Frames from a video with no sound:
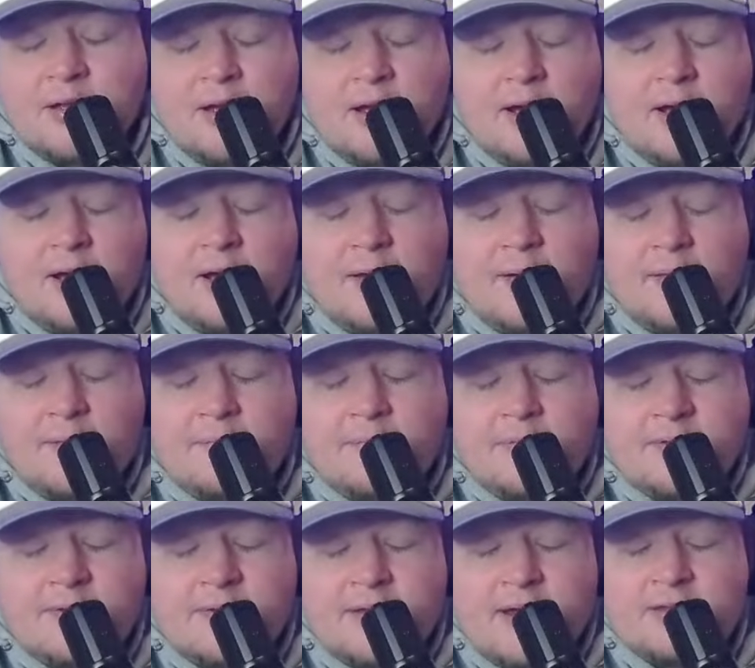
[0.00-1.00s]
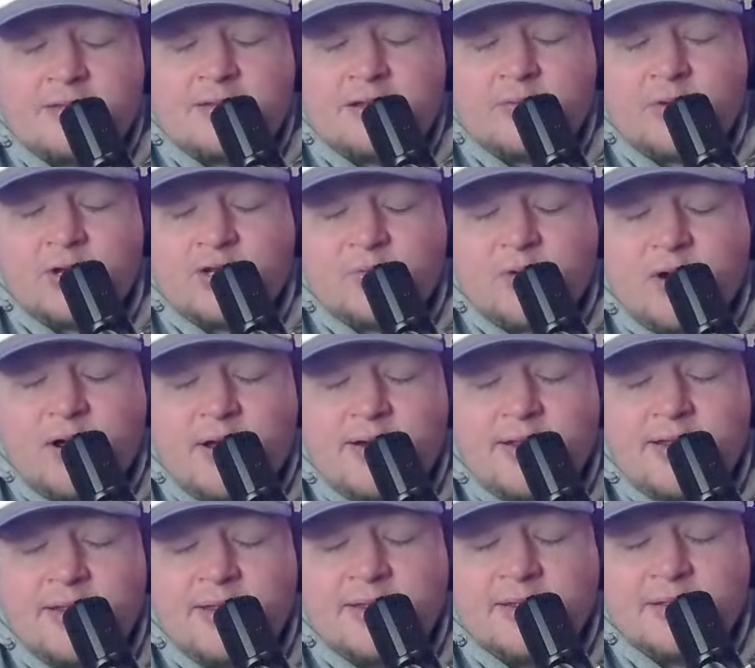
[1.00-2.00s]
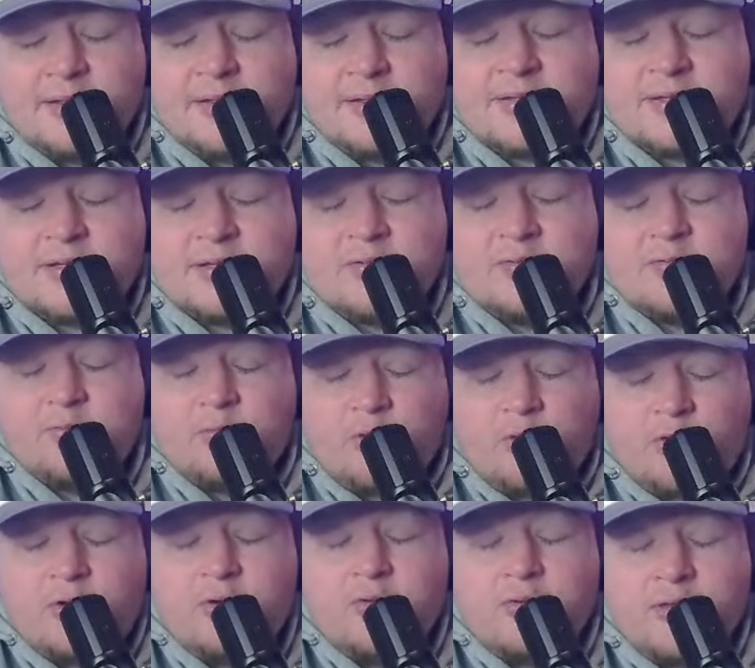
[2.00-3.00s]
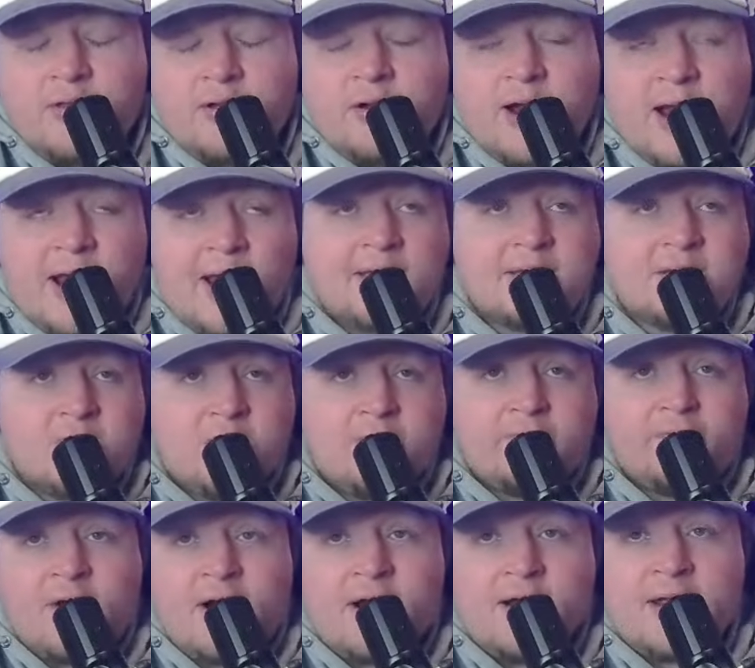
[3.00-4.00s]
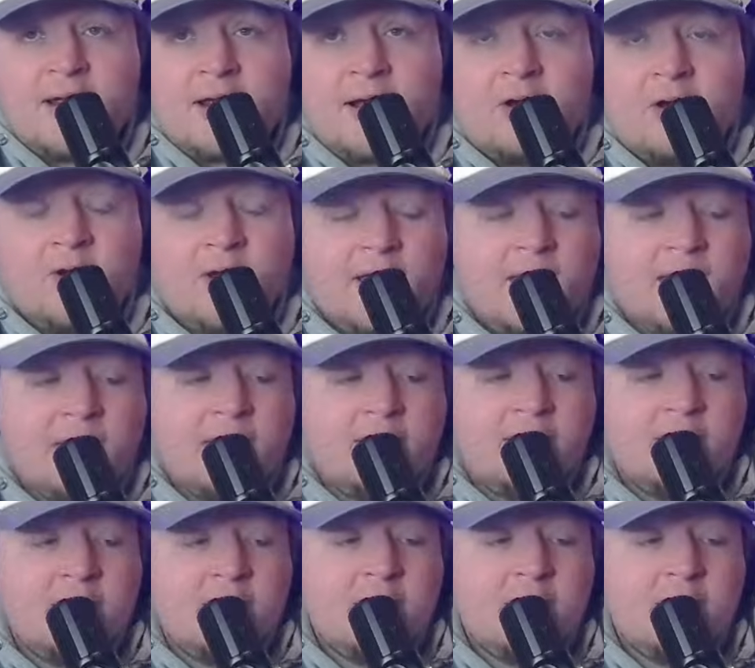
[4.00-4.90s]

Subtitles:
I think Rich Rod is recruiting their ass off right now, and